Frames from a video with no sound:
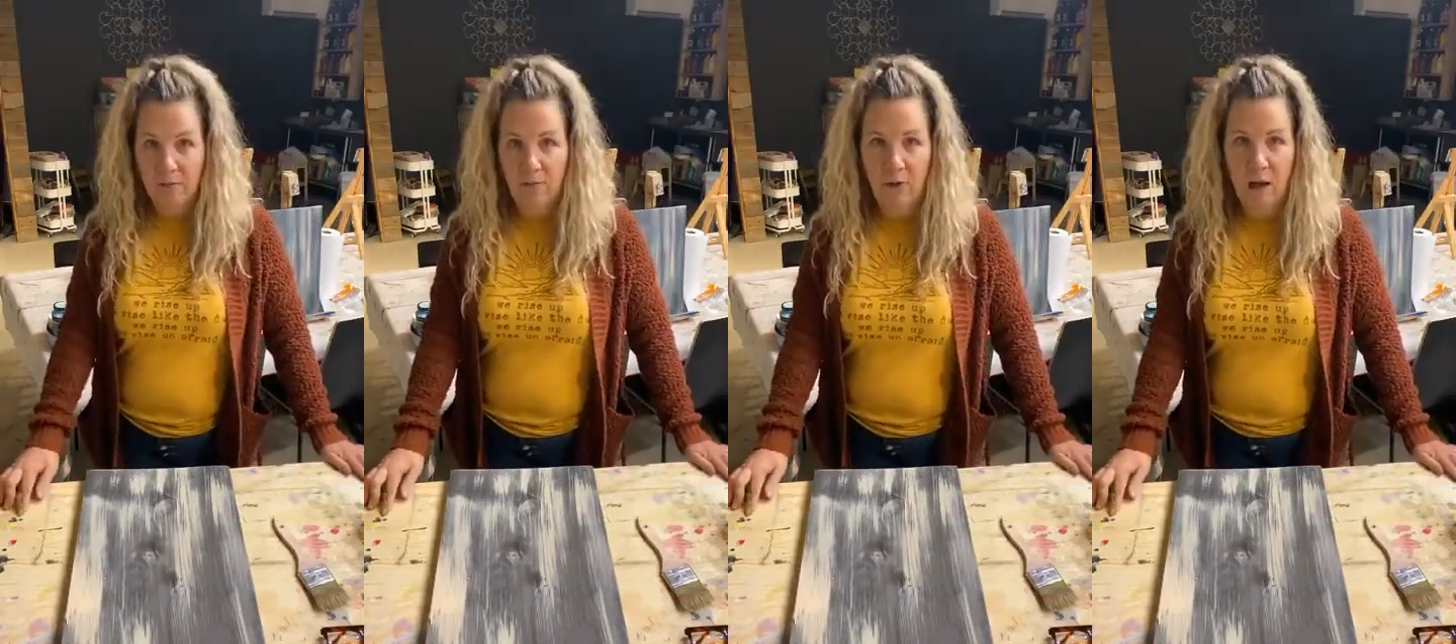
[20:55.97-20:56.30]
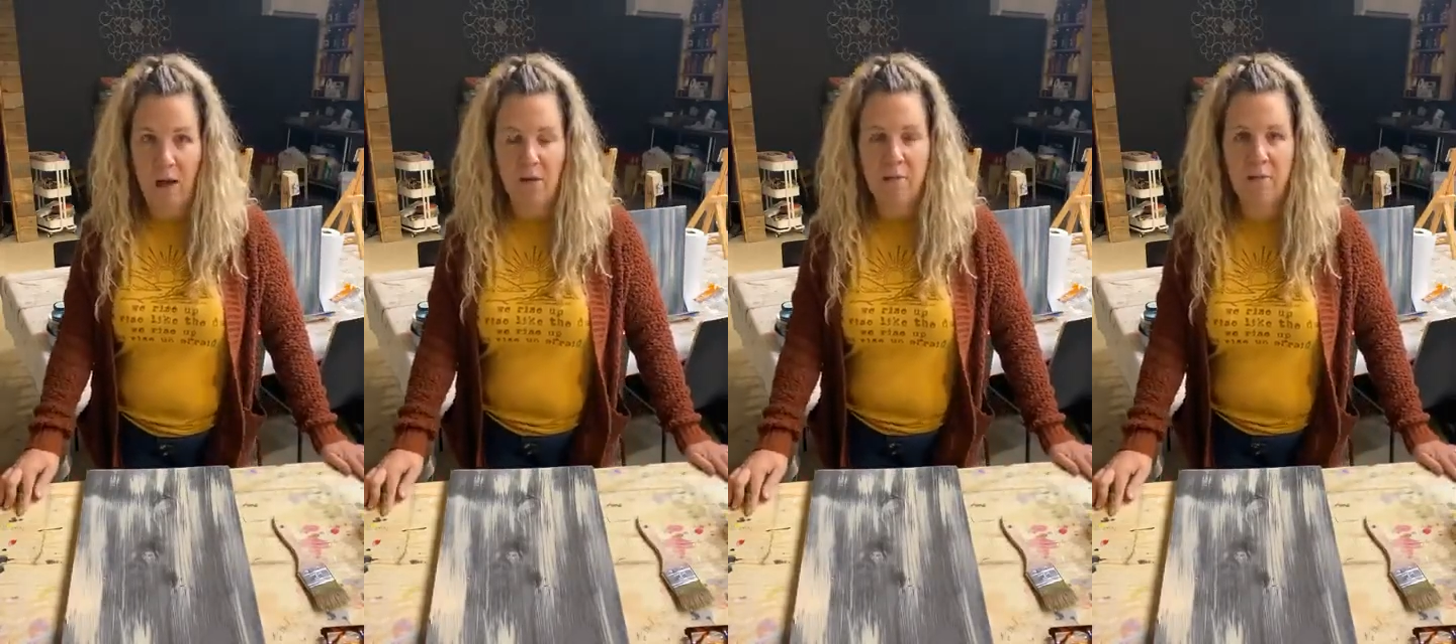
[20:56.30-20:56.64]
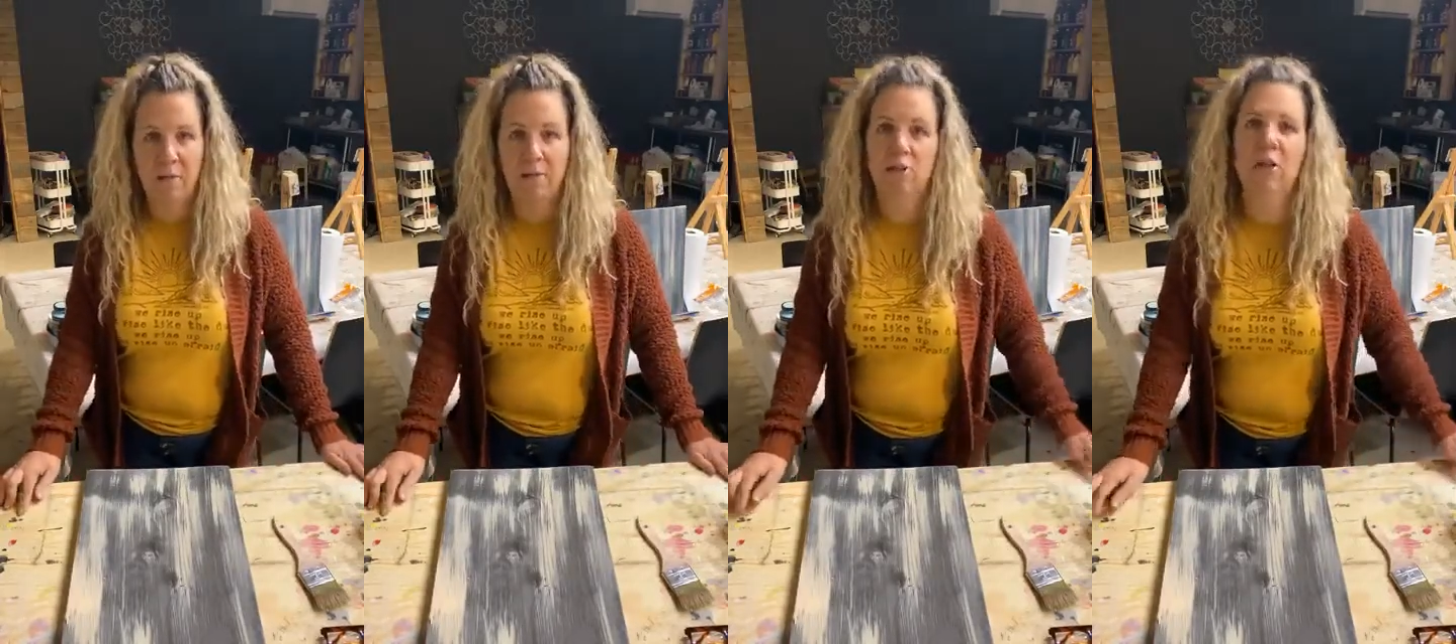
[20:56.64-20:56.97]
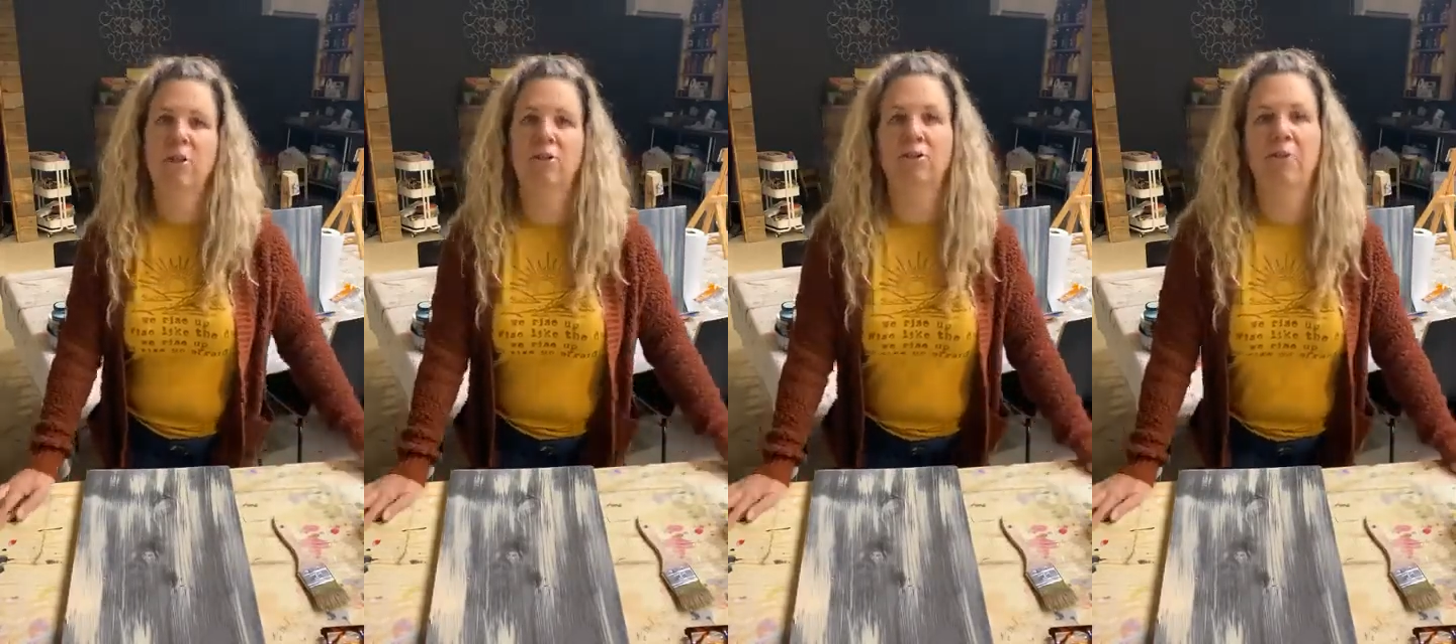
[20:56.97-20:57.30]
If you haven't
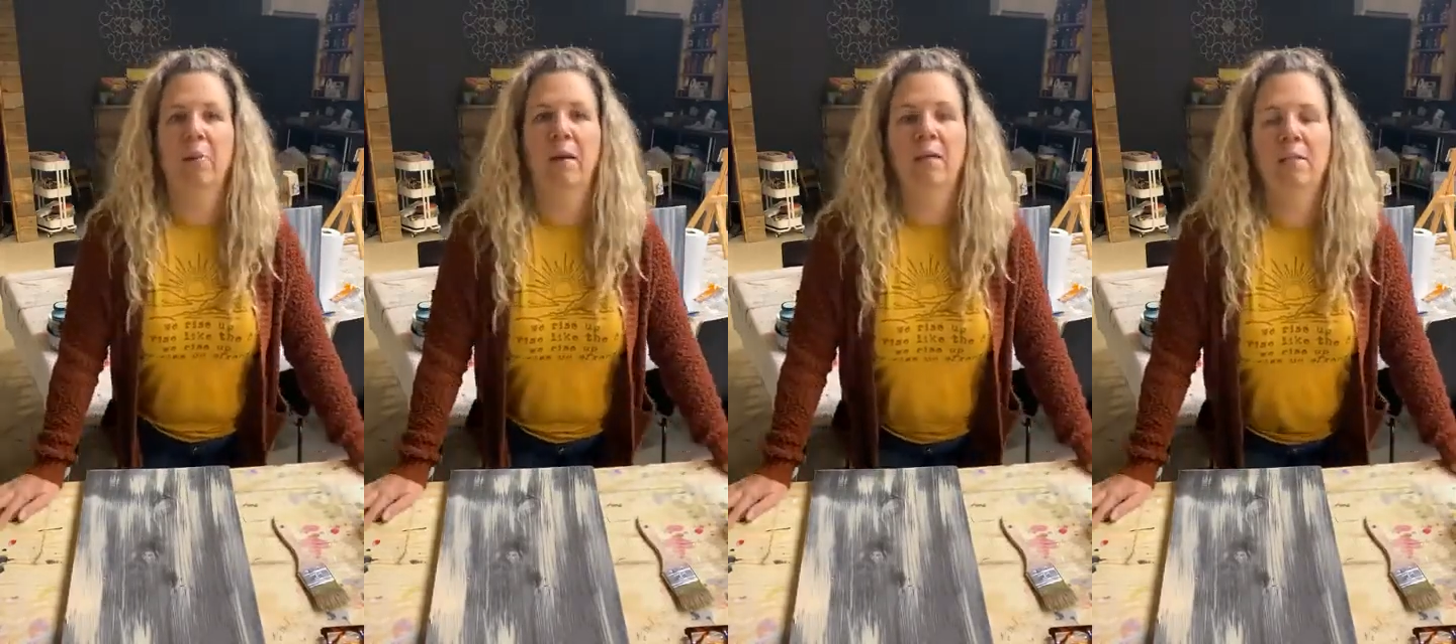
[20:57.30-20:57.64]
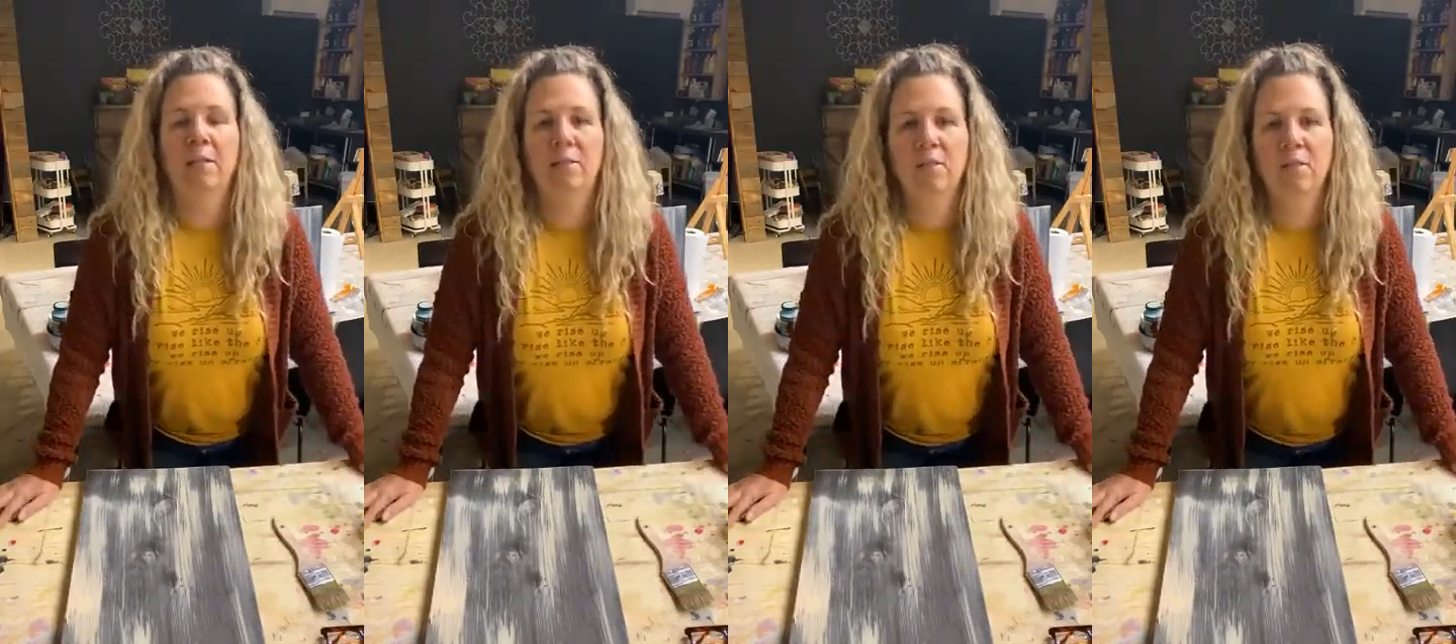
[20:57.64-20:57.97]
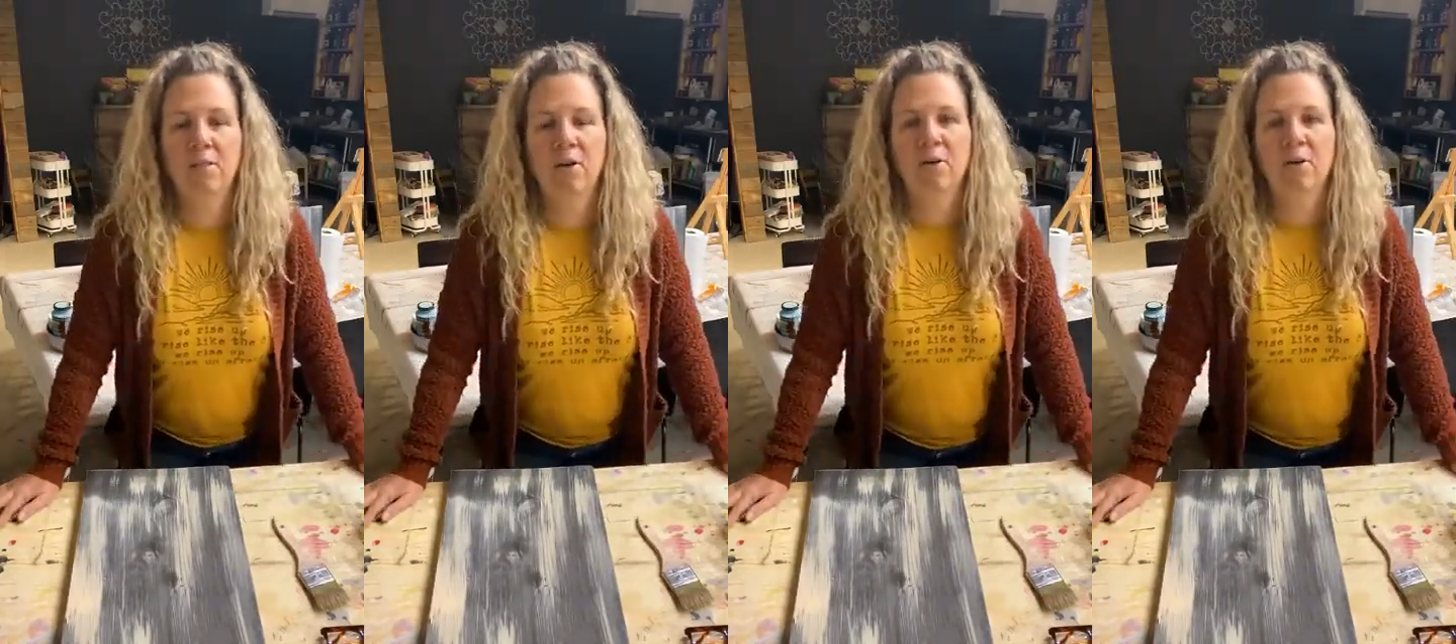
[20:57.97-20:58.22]
shared your paintings,